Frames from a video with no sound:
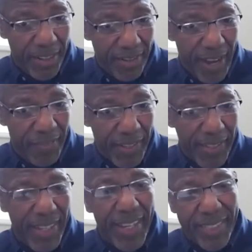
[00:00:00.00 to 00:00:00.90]

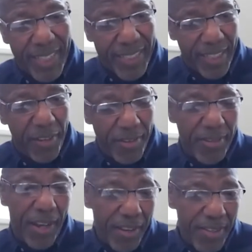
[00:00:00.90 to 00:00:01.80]
geographically, and that
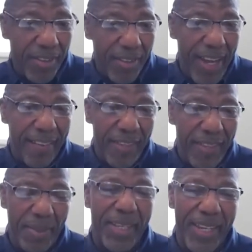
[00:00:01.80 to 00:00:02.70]
those also have
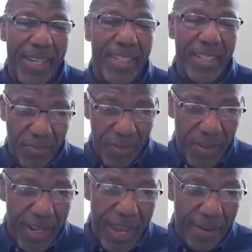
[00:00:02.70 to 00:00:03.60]
implications
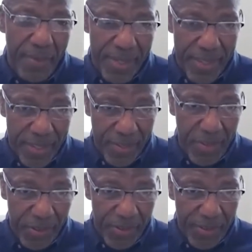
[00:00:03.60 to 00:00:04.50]
for what happens in
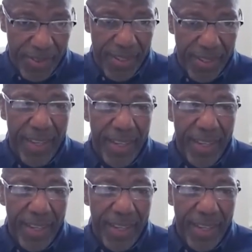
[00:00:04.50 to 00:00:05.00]
schools,